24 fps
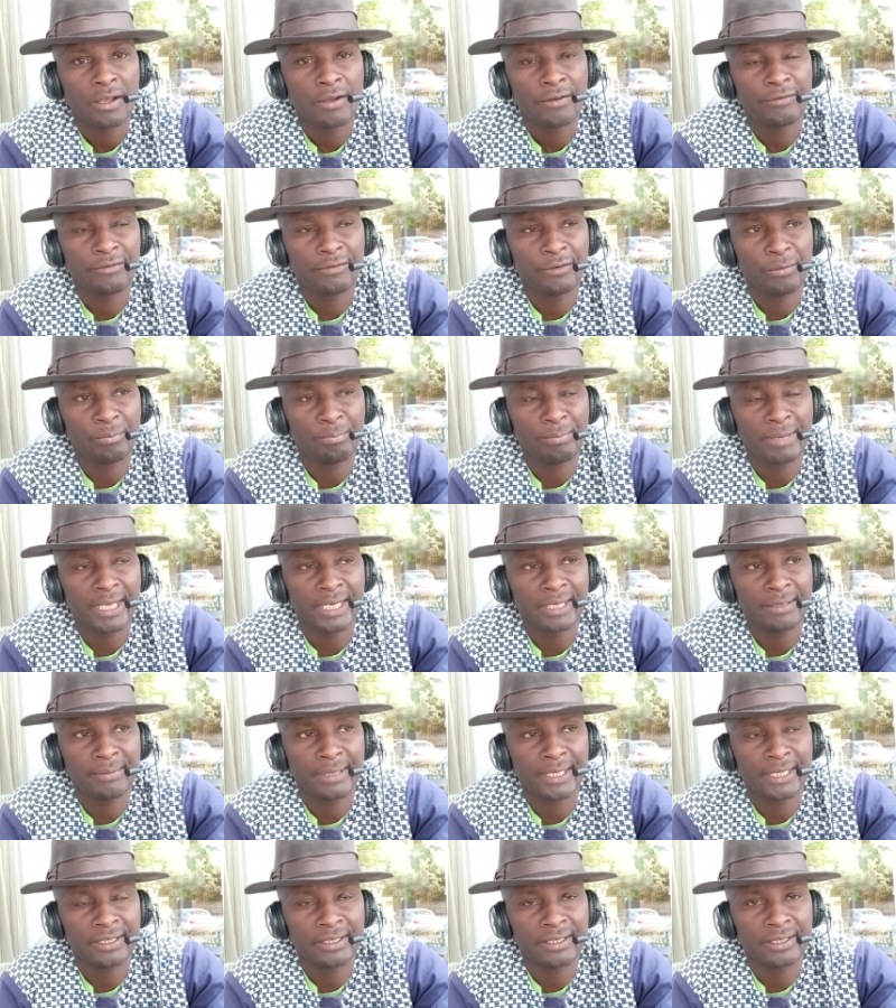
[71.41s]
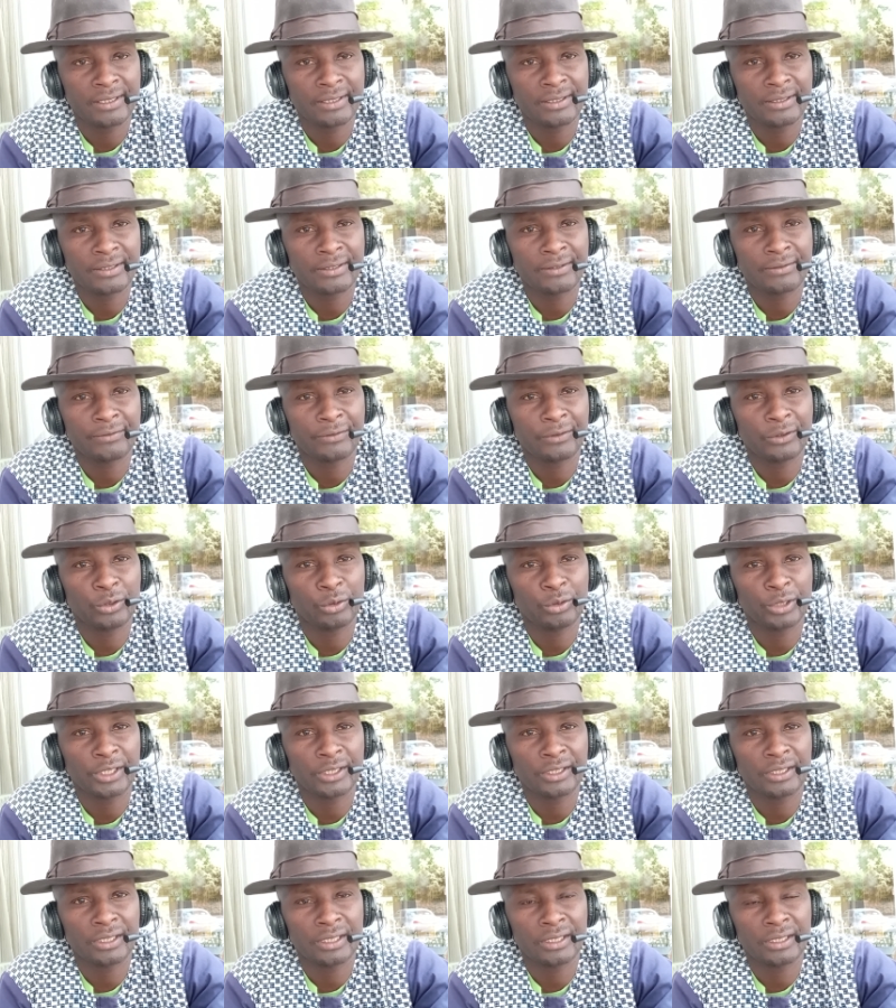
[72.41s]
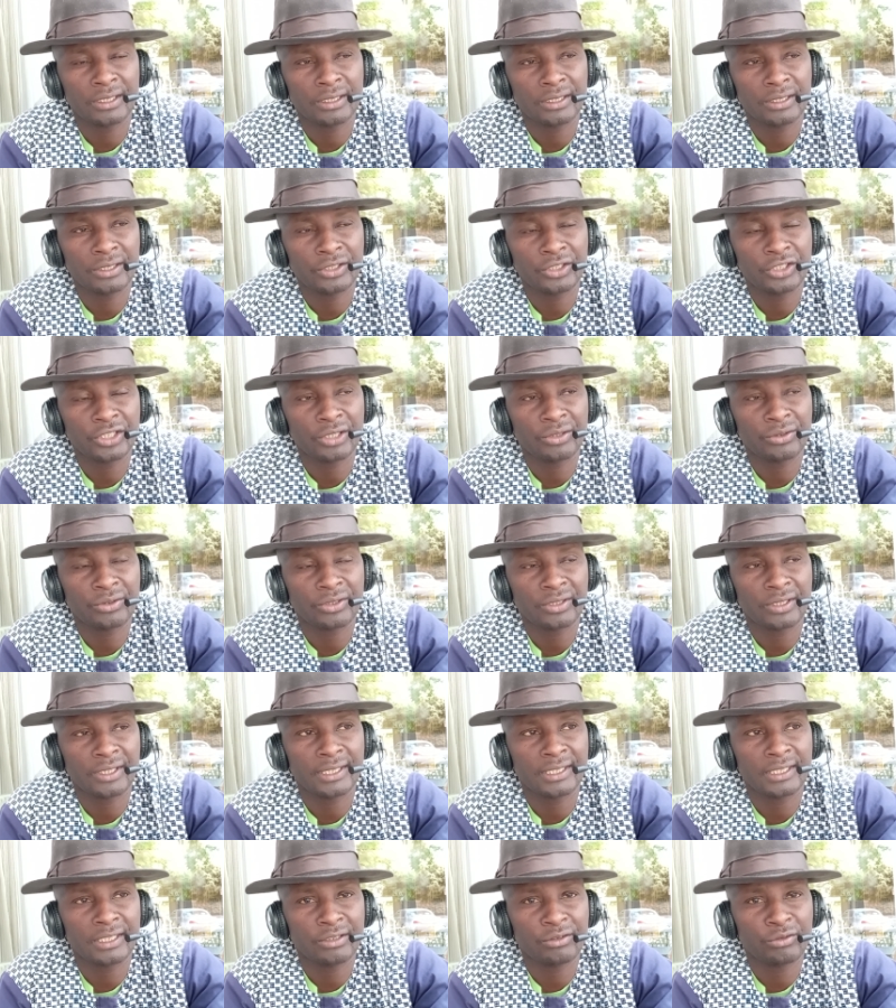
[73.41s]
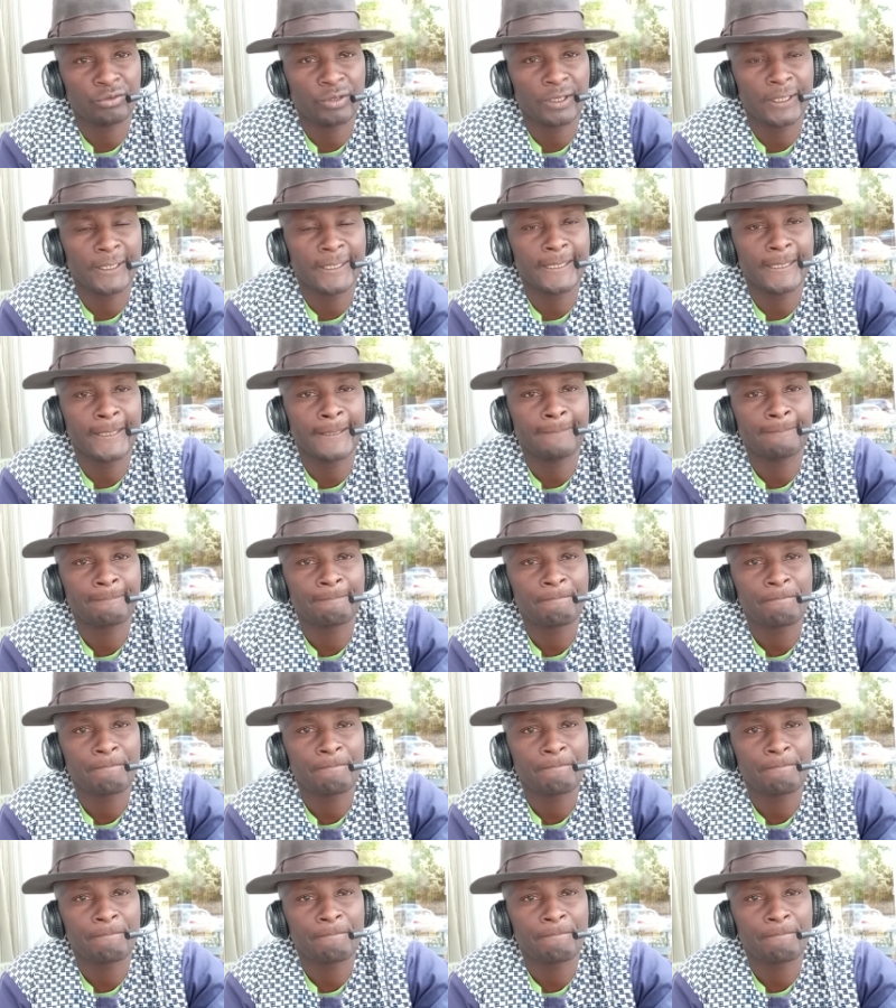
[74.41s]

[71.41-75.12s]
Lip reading: for many, many years following the genocide in Rwanda.